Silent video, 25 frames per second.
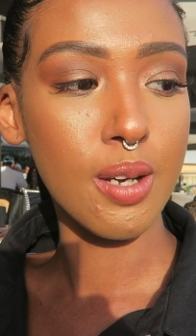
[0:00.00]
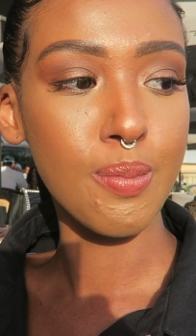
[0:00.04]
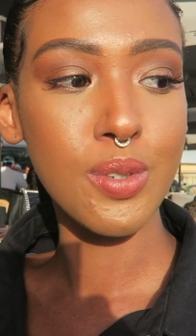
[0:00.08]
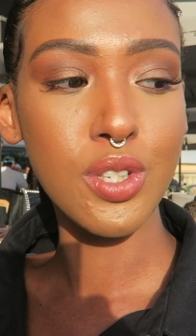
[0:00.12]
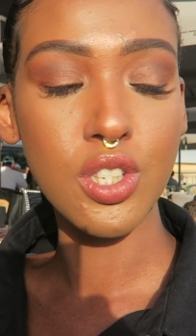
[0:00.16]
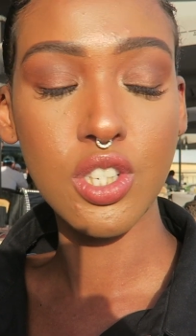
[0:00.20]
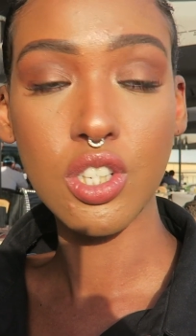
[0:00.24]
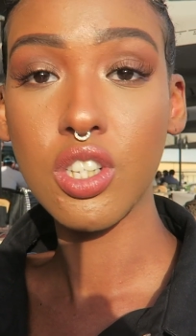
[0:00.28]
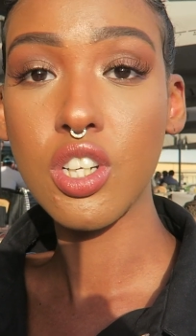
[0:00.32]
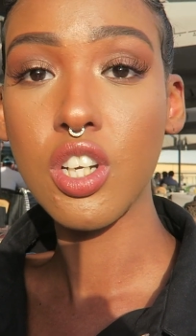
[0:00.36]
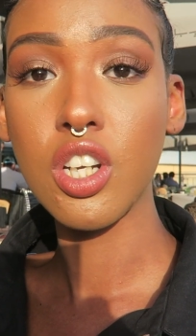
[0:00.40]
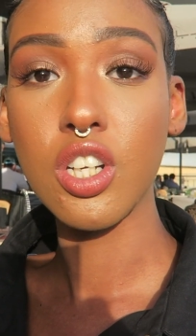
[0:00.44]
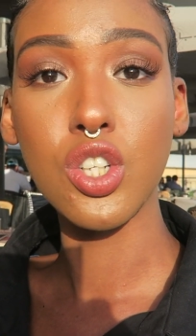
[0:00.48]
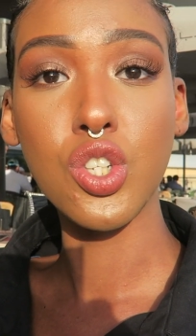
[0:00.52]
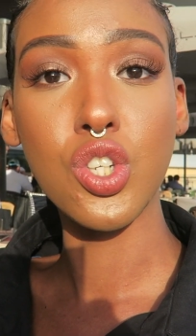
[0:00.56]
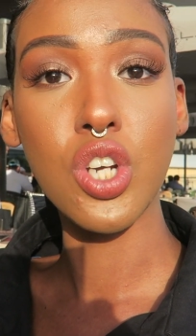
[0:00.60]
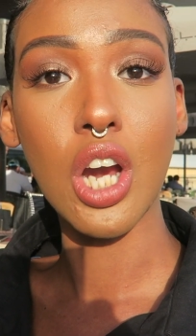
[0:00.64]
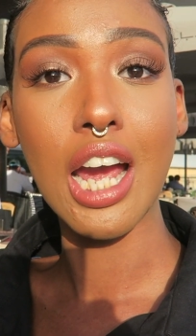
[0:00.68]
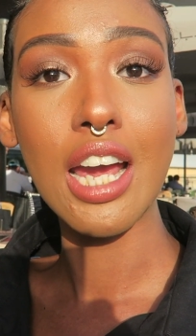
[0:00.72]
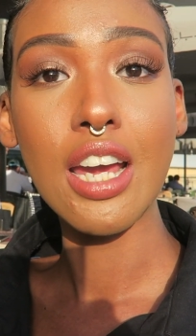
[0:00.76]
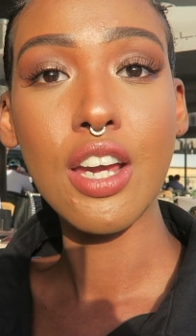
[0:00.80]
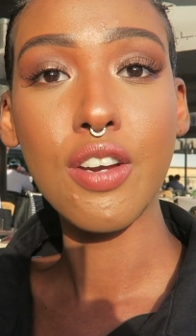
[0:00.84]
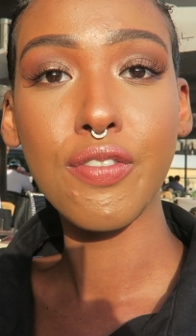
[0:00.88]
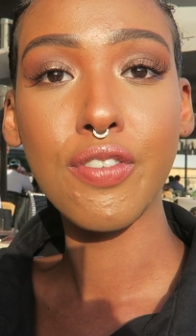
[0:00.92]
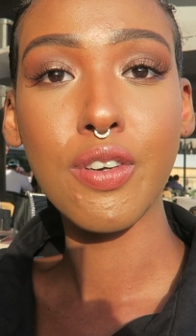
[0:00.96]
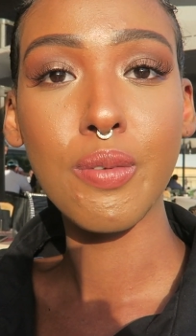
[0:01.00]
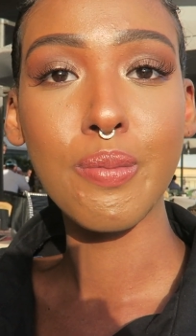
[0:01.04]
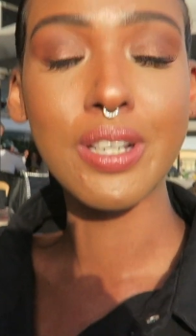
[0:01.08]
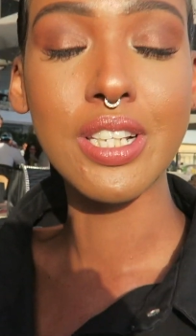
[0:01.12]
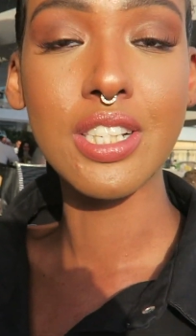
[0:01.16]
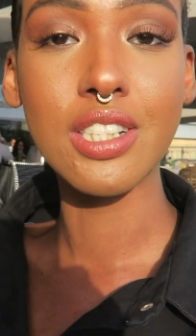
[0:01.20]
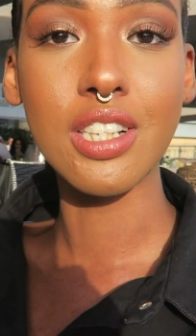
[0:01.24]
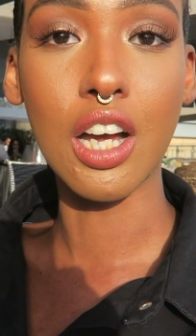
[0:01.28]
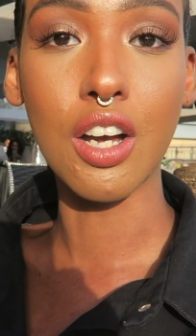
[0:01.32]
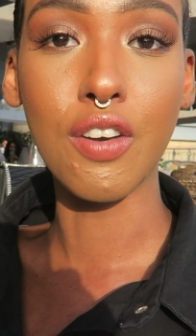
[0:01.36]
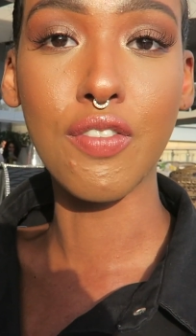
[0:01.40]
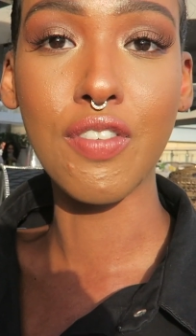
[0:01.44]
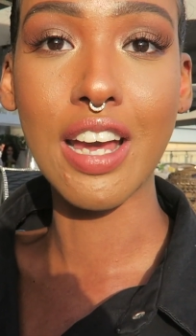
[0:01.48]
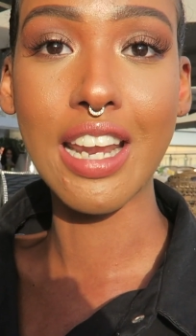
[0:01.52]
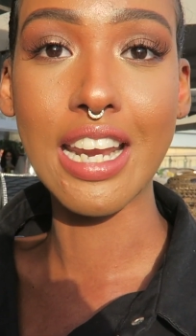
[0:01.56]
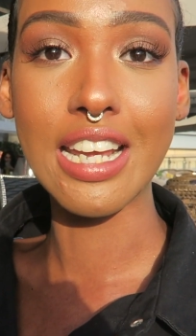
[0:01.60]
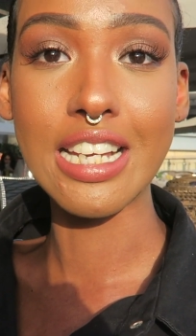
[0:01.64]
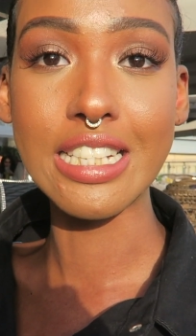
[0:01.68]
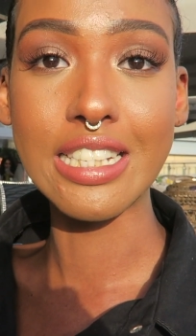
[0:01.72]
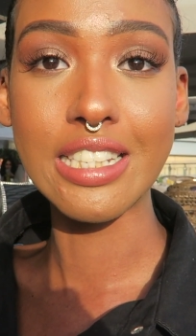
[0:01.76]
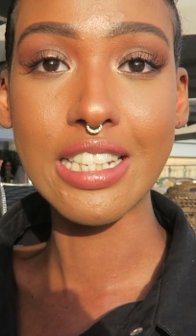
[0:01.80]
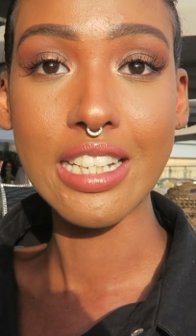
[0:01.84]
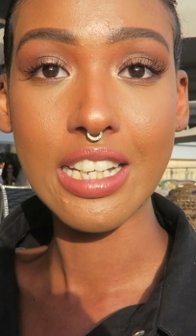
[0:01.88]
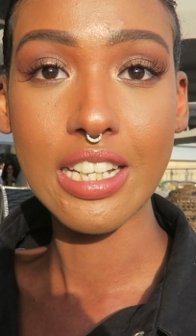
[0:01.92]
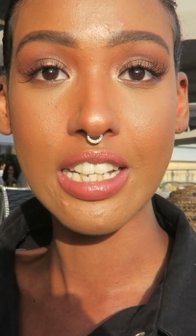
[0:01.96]
I'm still gonna try it for myself, and
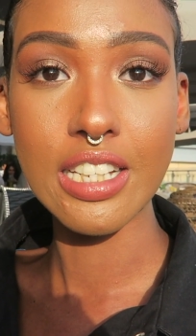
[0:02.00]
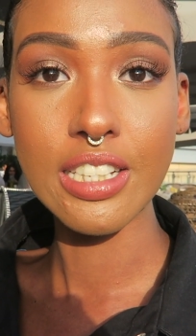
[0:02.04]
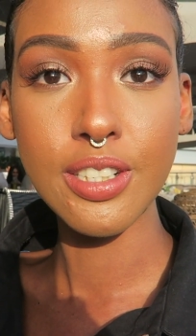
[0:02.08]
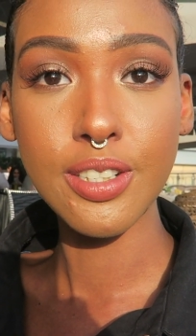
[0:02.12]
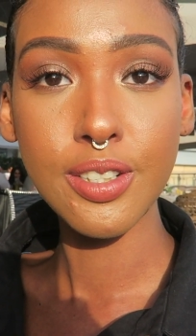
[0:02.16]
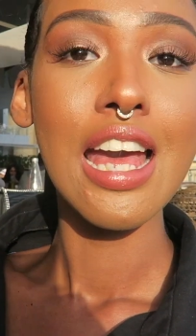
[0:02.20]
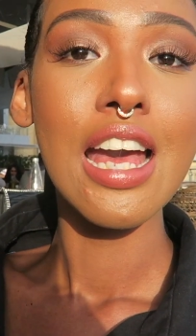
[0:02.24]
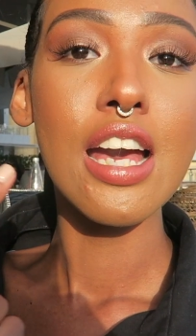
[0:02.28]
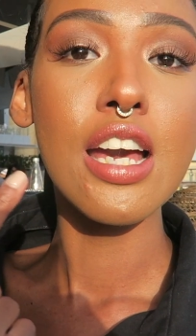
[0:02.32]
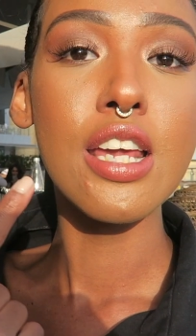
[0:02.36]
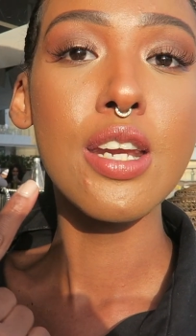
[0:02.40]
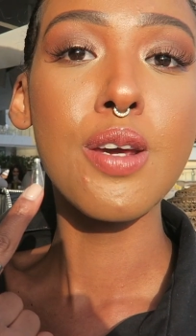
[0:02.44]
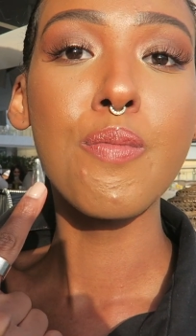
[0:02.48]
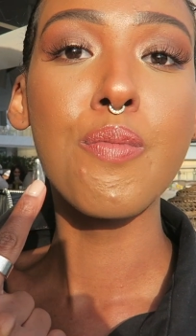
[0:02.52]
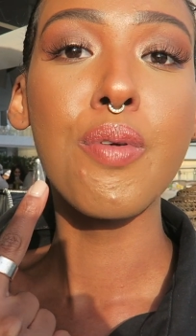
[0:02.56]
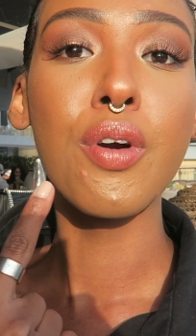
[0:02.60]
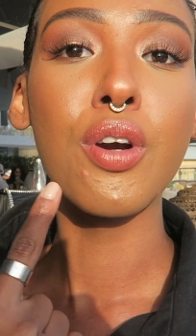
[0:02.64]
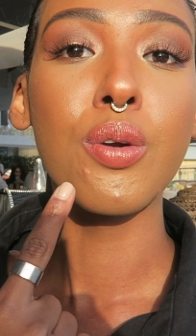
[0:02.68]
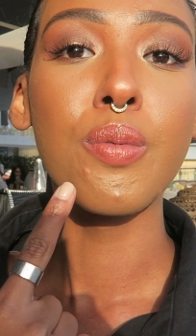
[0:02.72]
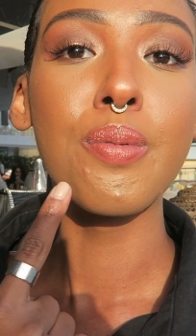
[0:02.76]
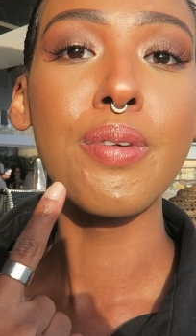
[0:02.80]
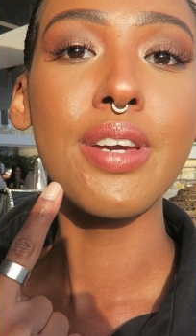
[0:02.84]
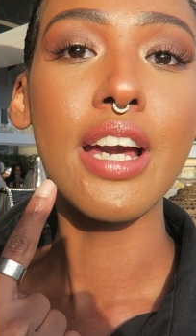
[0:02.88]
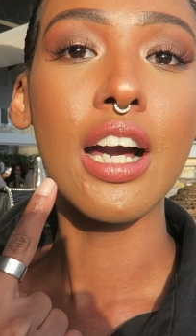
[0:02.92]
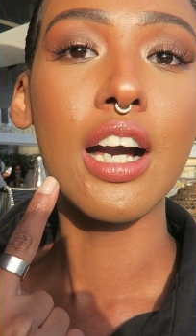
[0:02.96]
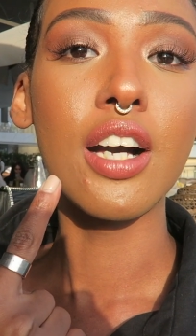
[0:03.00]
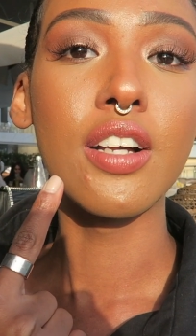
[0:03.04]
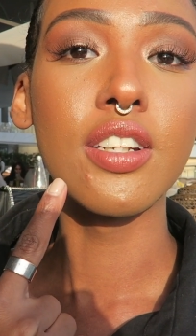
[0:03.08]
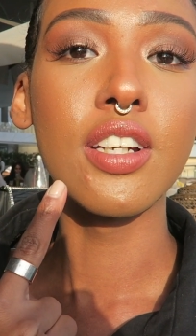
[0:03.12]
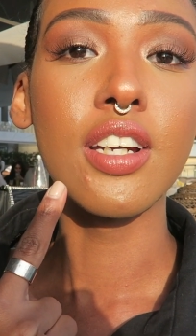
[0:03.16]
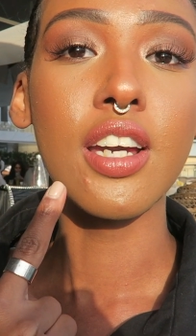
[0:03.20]
I did, and it broke me out.